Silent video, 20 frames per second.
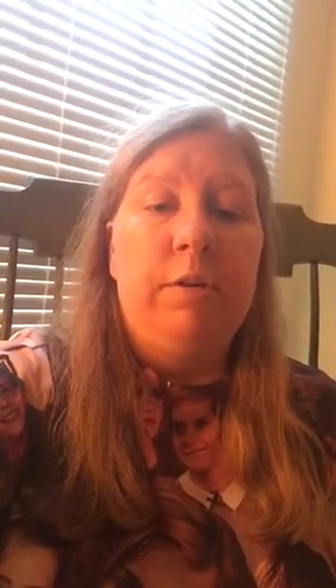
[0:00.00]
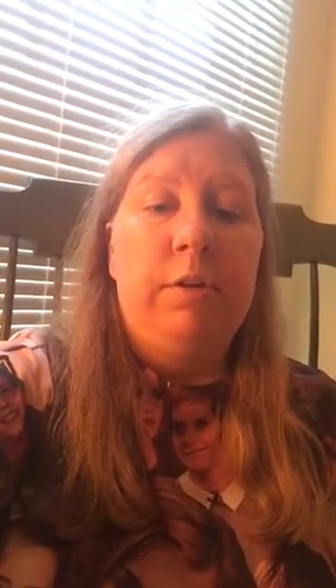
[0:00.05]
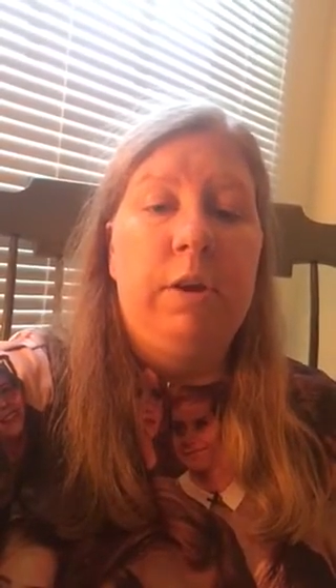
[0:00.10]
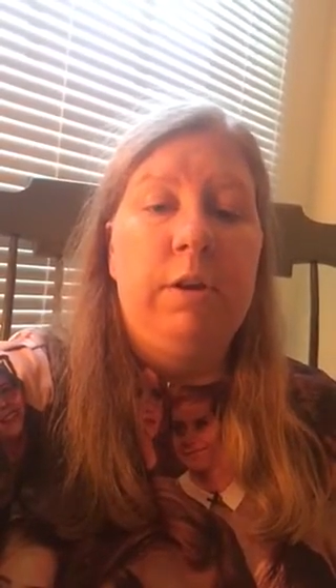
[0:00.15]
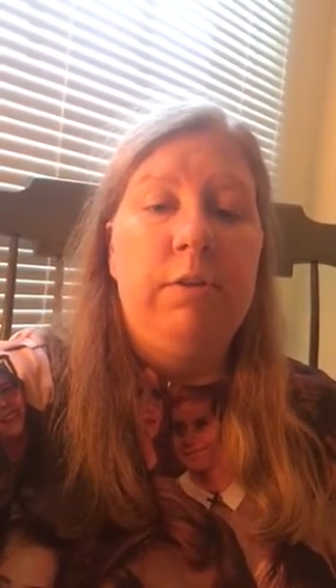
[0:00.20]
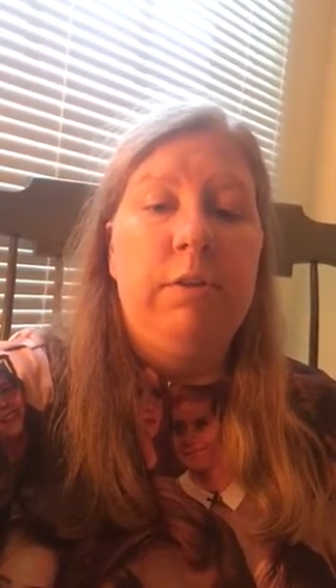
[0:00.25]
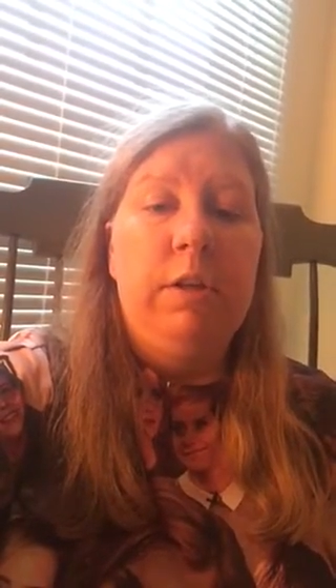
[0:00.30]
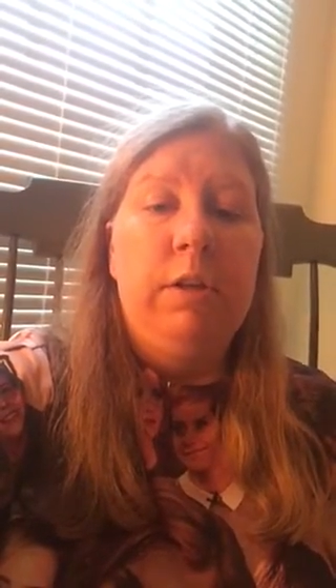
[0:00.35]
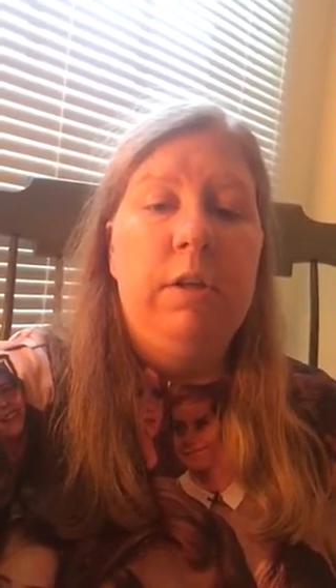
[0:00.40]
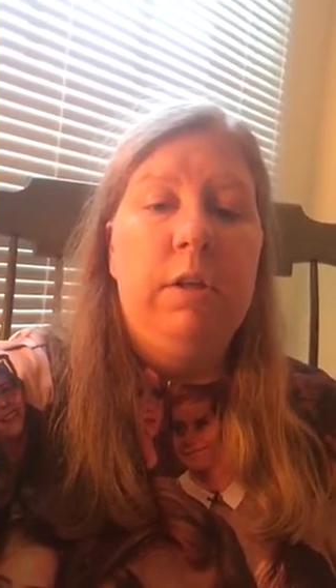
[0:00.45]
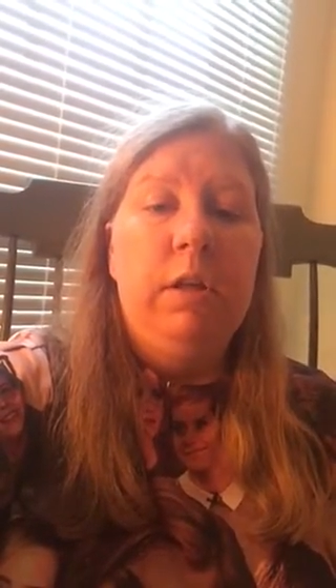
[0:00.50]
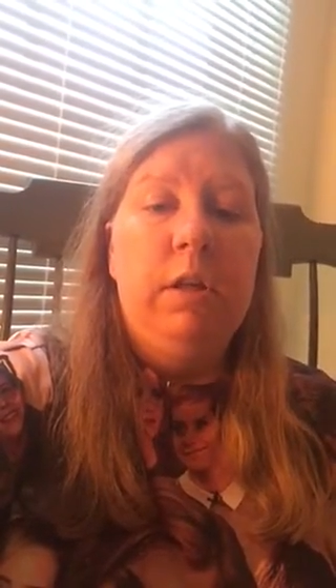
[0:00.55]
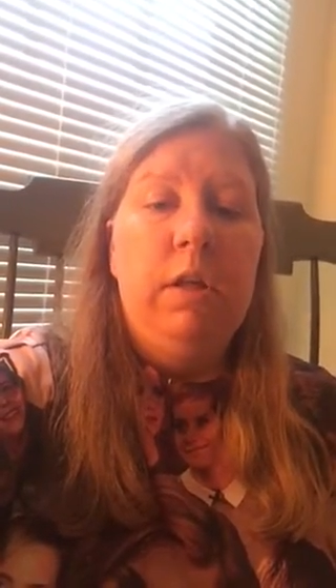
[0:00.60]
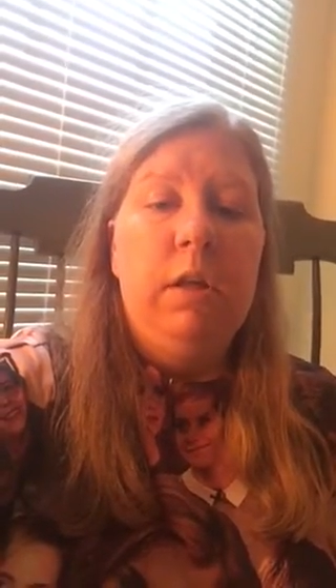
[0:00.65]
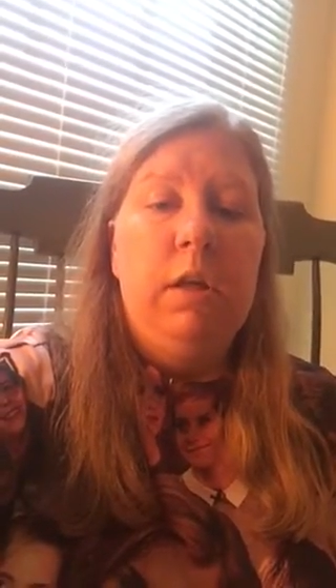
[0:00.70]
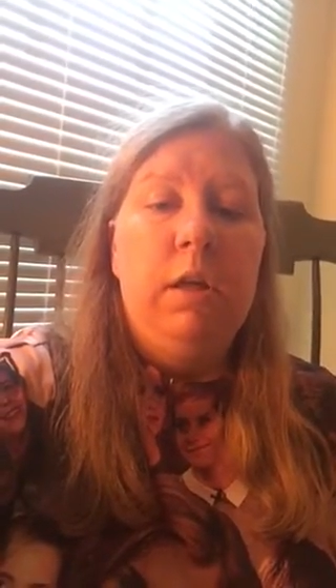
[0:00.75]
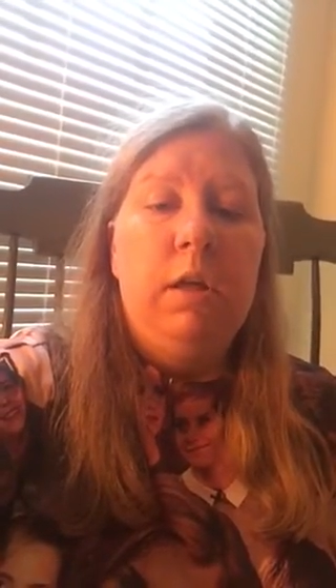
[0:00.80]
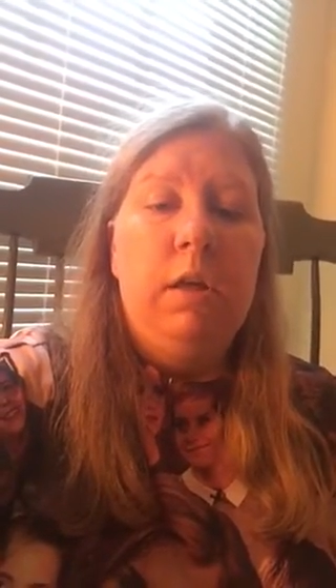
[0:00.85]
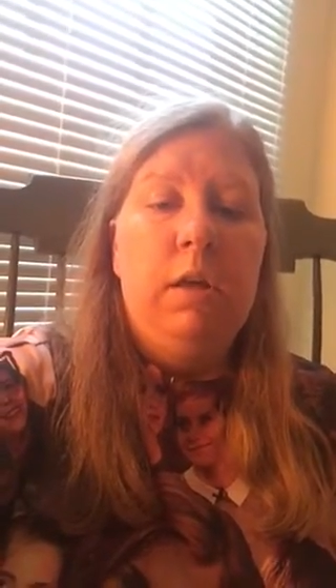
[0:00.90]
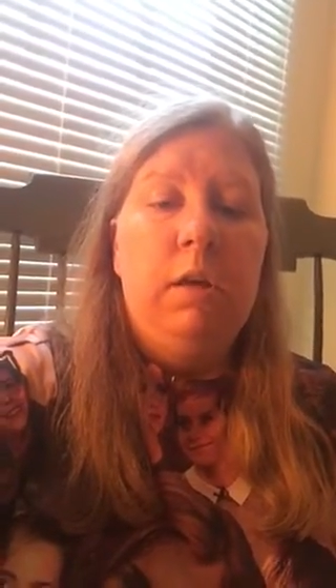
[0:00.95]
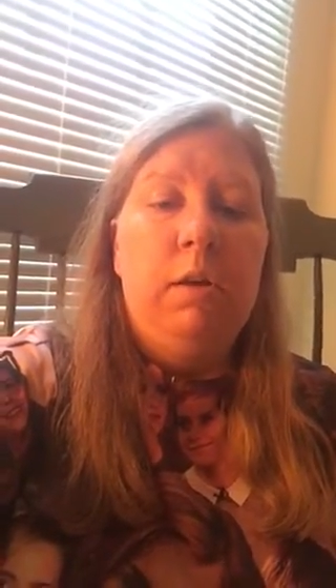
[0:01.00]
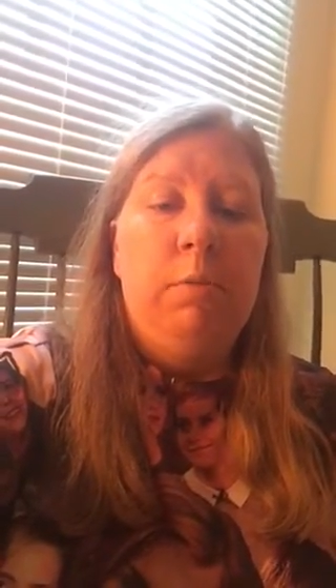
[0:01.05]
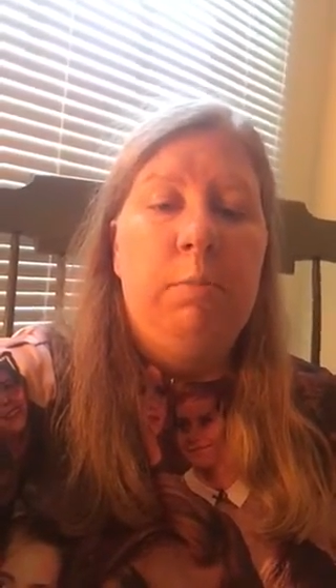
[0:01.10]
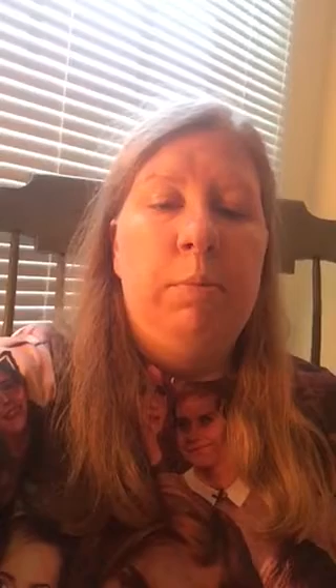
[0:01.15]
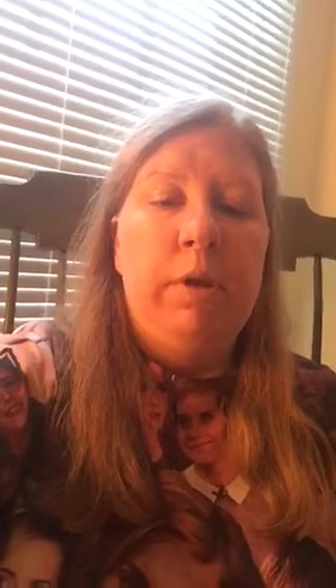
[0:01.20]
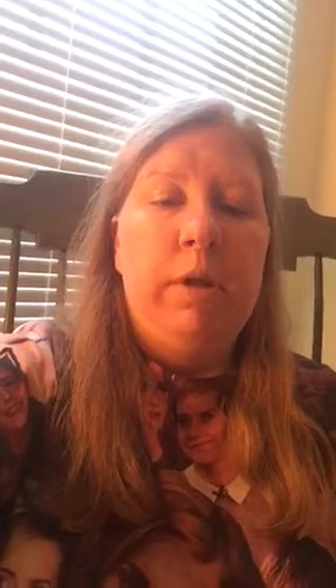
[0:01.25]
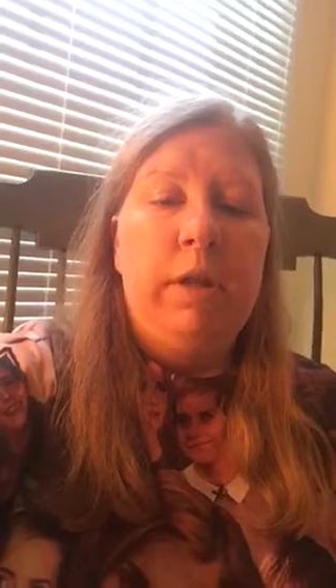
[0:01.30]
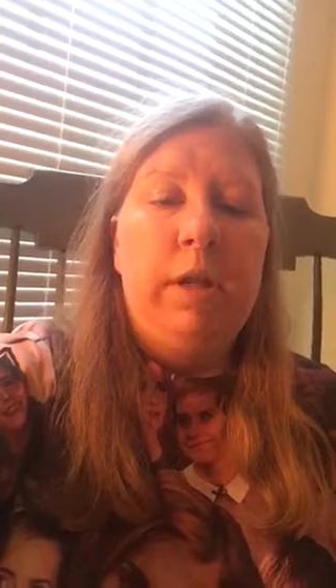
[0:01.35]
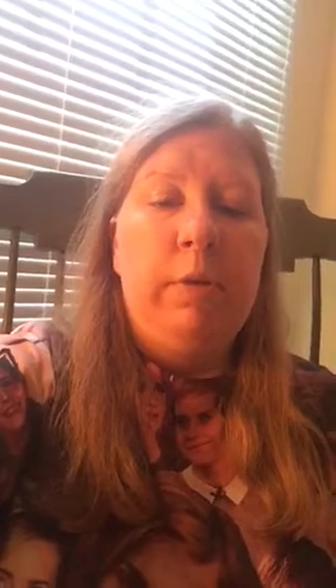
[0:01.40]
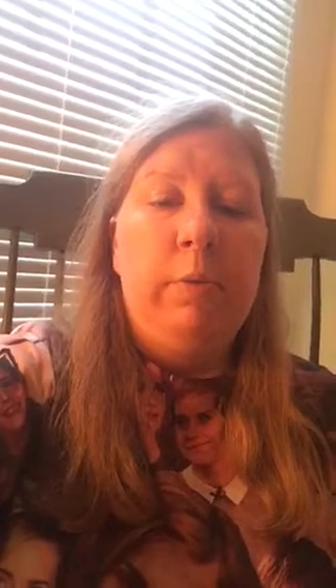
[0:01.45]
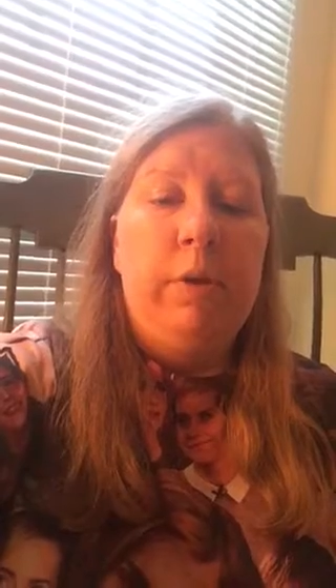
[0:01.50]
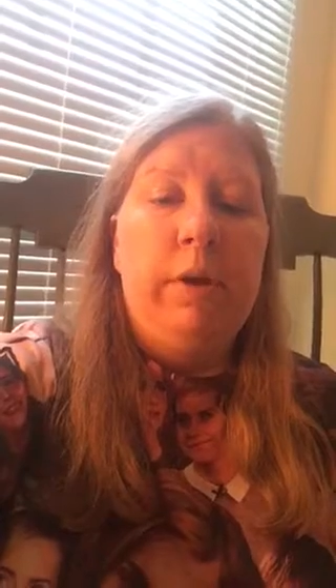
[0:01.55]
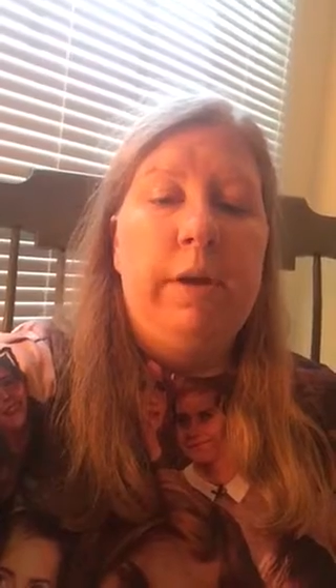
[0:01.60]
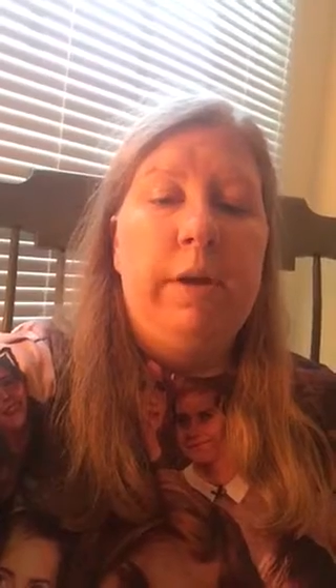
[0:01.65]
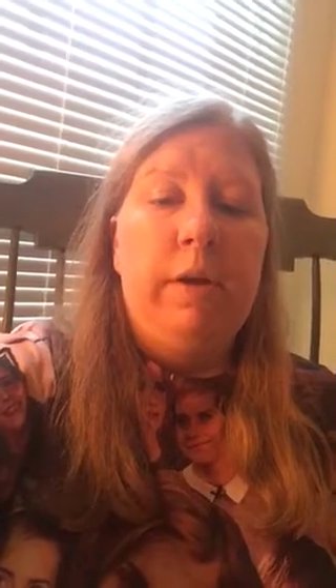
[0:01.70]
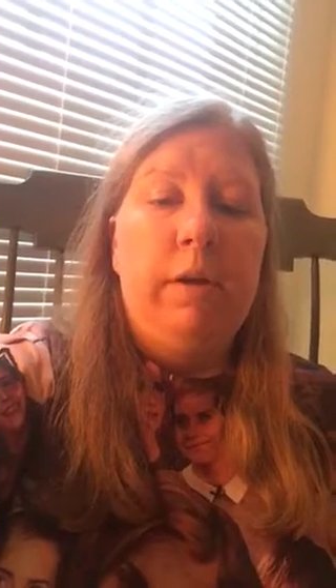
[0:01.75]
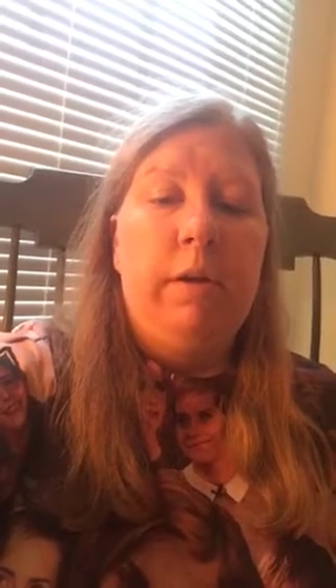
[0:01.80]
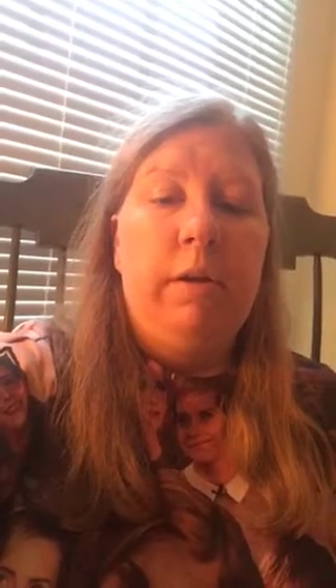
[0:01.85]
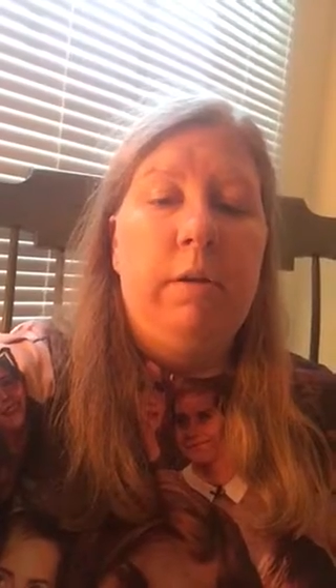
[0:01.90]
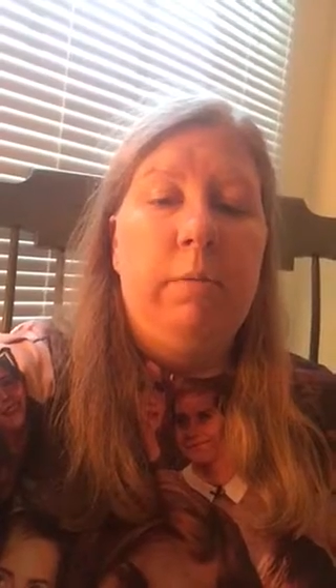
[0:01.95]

crazy. But anyway,